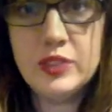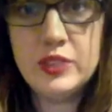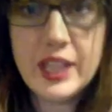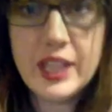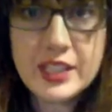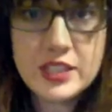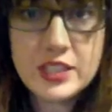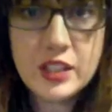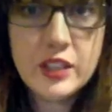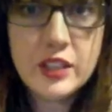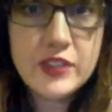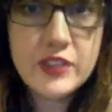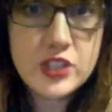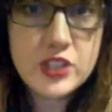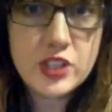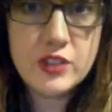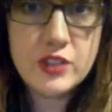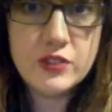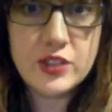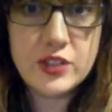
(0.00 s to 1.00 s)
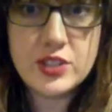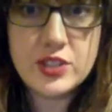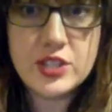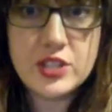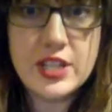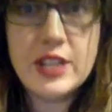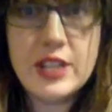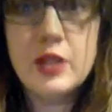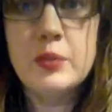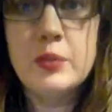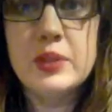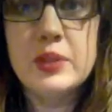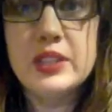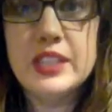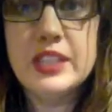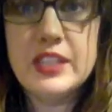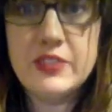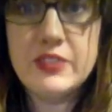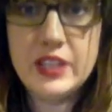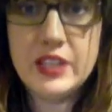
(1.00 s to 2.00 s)
like television versus I don't
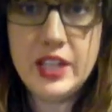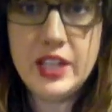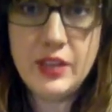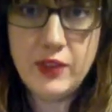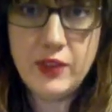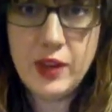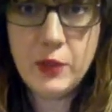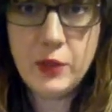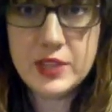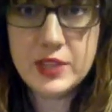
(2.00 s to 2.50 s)
believe in it, right?